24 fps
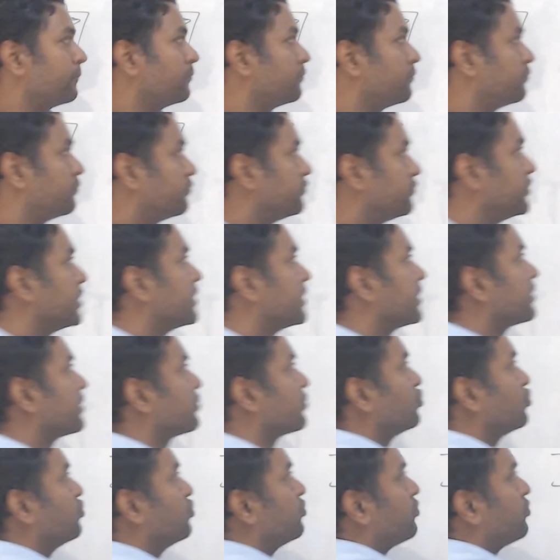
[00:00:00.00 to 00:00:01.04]
There are
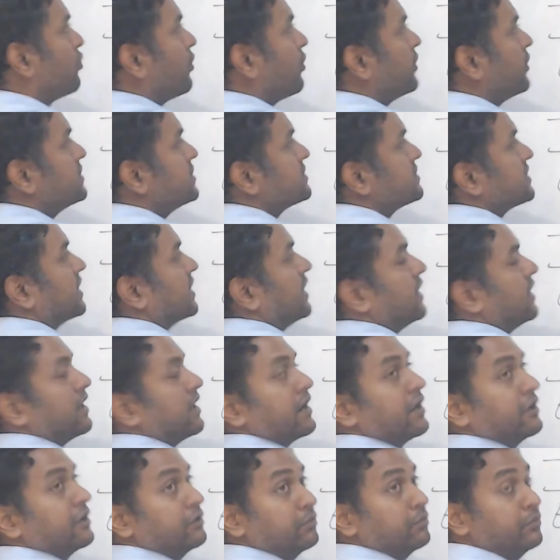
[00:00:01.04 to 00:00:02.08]
2 points A
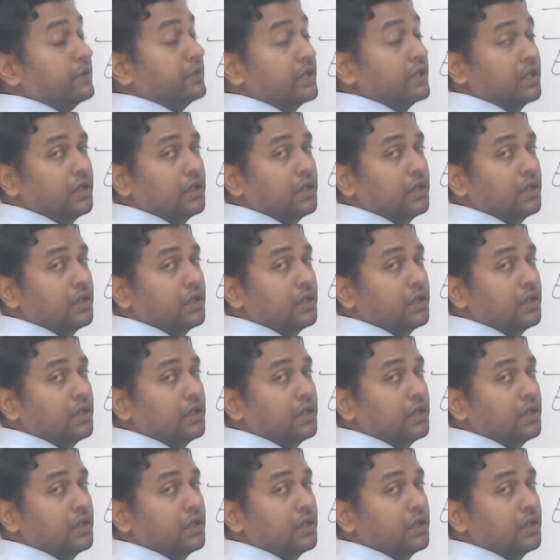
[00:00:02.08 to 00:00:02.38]
and B.